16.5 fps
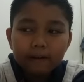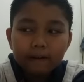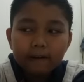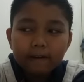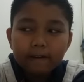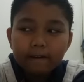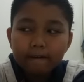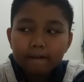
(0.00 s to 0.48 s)

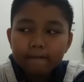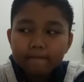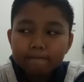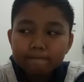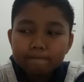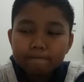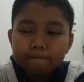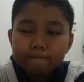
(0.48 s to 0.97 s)

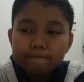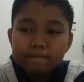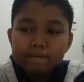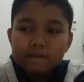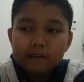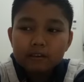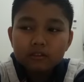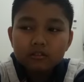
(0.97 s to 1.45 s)

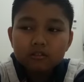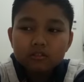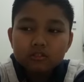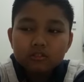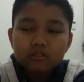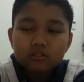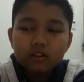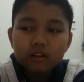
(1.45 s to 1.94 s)
I
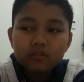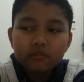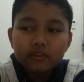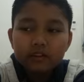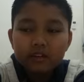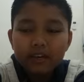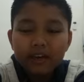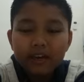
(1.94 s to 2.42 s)
also have
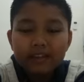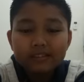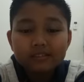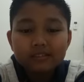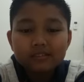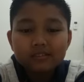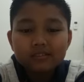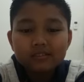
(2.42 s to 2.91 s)
a
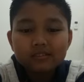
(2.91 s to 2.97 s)
cat.